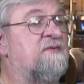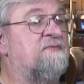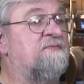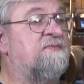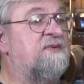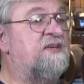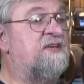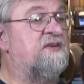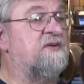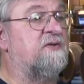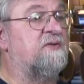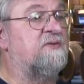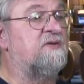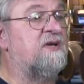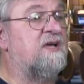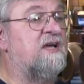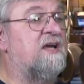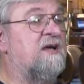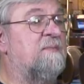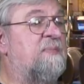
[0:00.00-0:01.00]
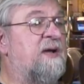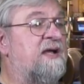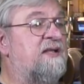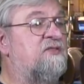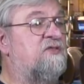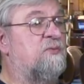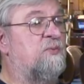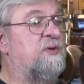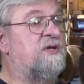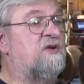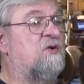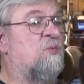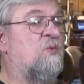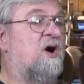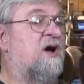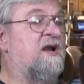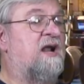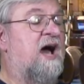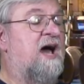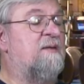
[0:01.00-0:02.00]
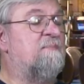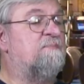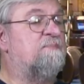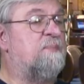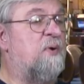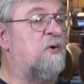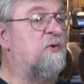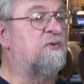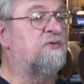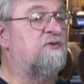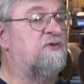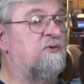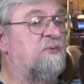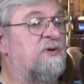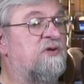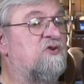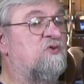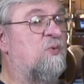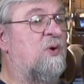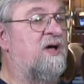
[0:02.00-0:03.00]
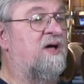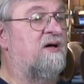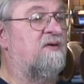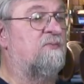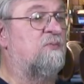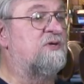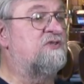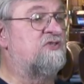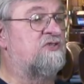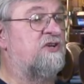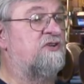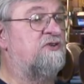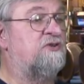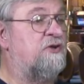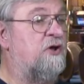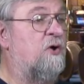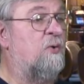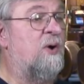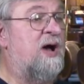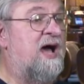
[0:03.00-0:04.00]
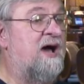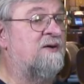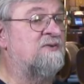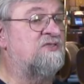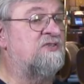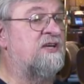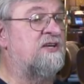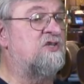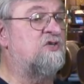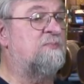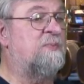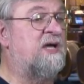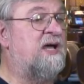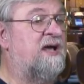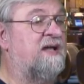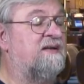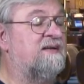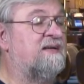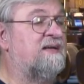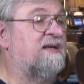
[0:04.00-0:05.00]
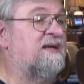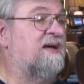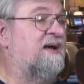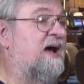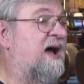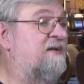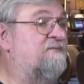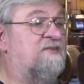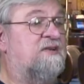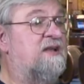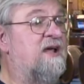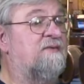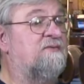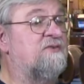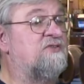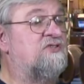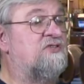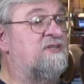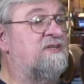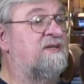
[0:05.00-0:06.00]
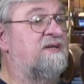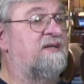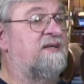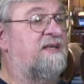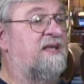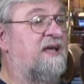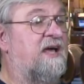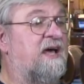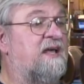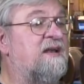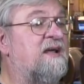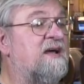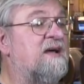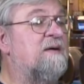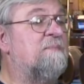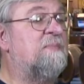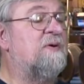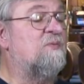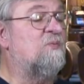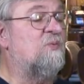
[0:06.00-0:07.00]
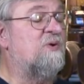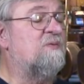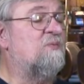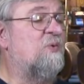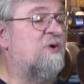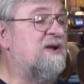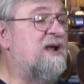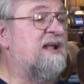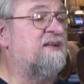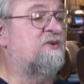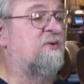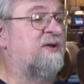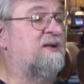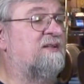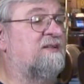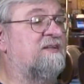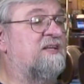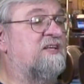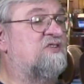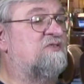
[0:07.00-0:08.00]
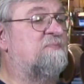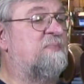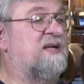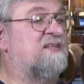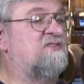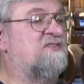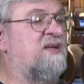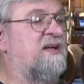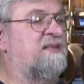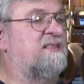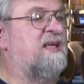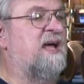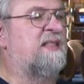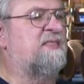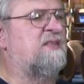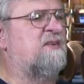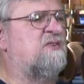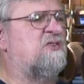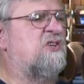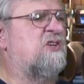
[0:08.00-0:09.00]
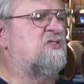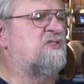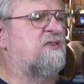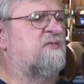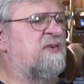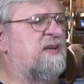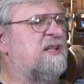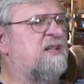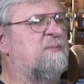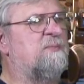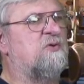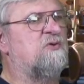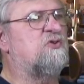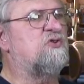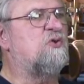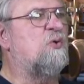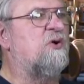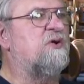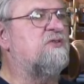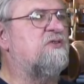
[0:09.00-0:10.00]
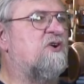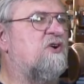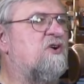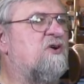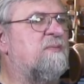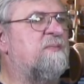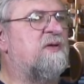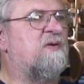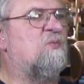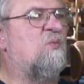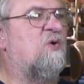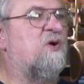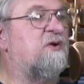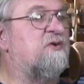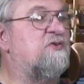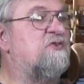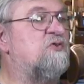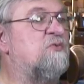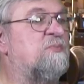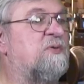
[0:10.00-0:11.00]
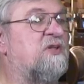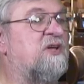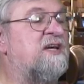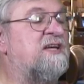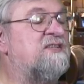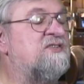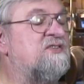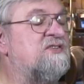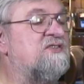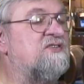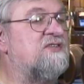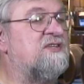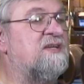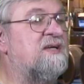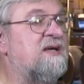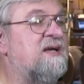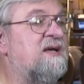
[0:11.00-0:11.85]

the field paid 3 to 1 on both 2 and 12, which is a no house edge bet. I've never seen it again, but we're, we're not going to list bets like that. They're just available short term at one or two places.